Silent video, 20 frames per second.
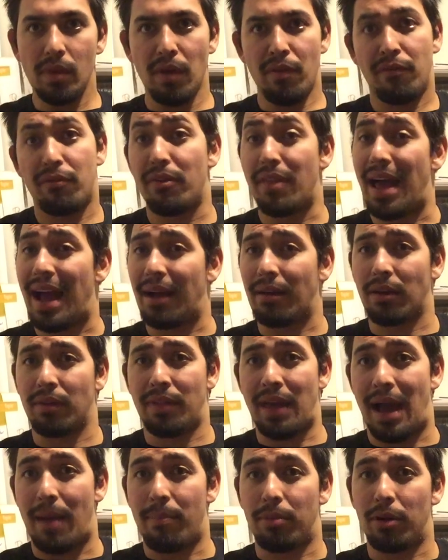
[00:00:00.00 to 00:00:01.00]
For
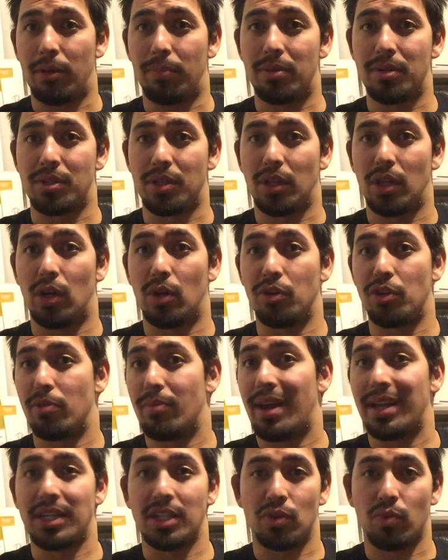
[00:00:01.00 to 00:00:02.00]
that purpose alone, you
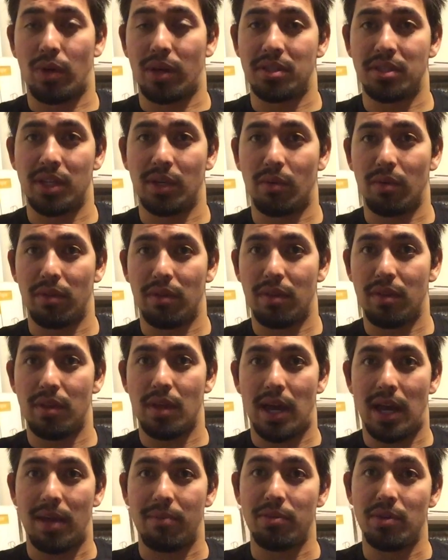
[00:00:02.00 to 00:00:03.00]
might just want to stick with
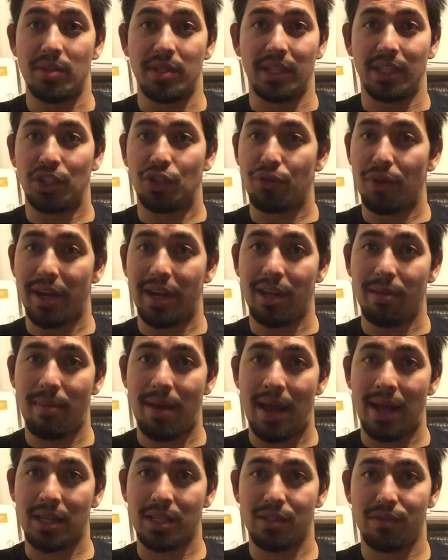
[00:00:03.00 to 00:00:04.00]
using a training
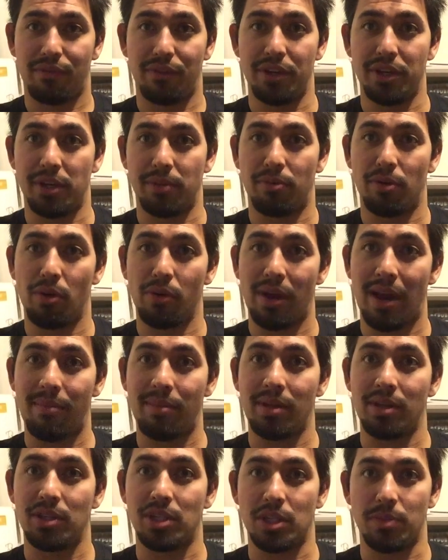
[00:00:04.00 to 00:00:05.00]
max for your
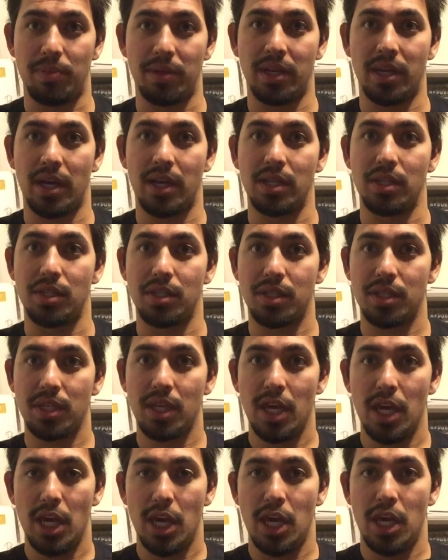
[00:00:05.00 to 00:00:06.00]
programming, just because
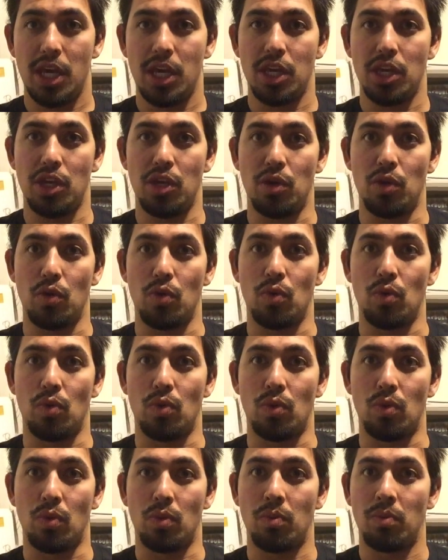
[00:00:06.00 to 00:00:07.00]
you
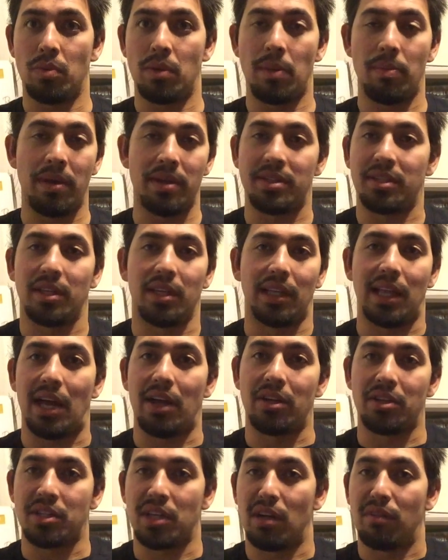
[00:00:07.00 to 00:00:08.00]
basically allow
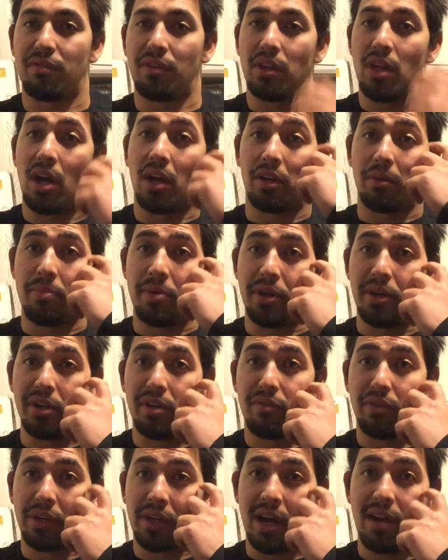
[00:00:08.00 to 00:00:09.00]
yourself a longer period
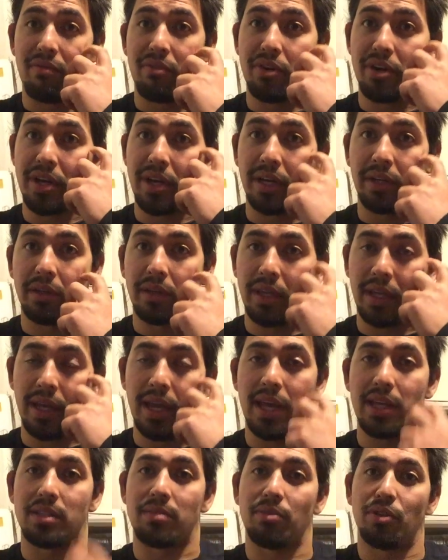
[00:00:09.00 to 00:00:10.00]
of recovery and can
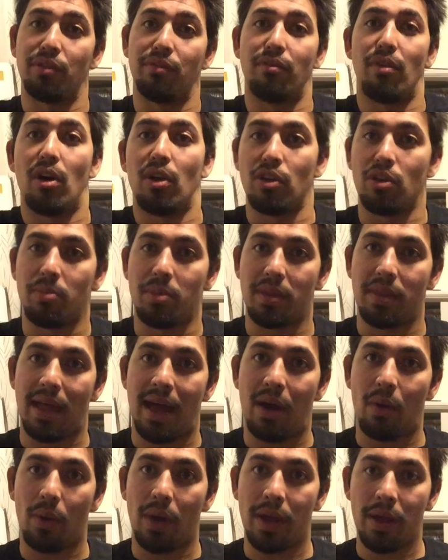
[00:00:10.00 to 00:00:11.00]
get some good volume in
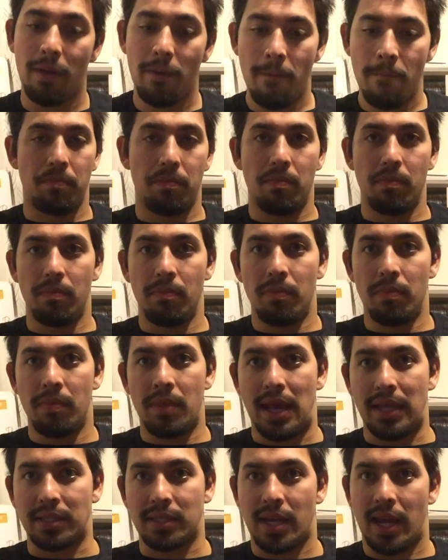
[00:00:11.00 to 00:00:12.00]
that way.
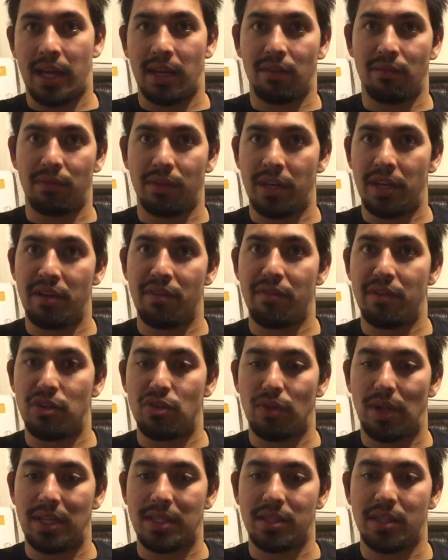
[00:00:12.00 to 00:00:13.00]
That's kind of an
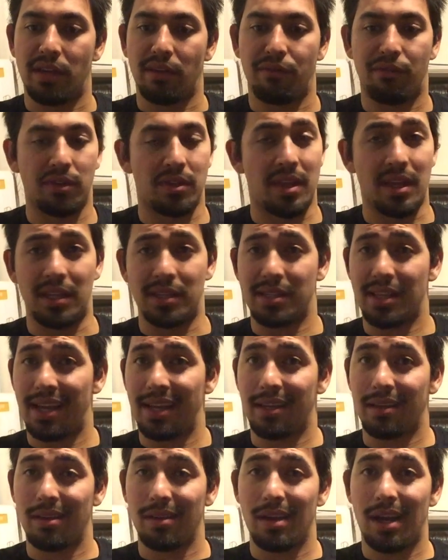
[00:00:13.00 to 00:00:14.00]
individualized thing. For things
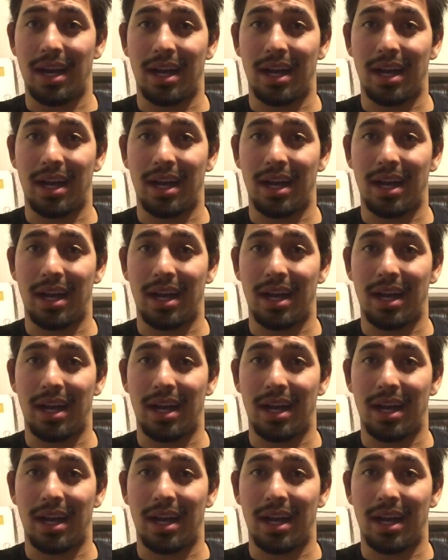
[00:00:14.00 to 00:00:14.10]
like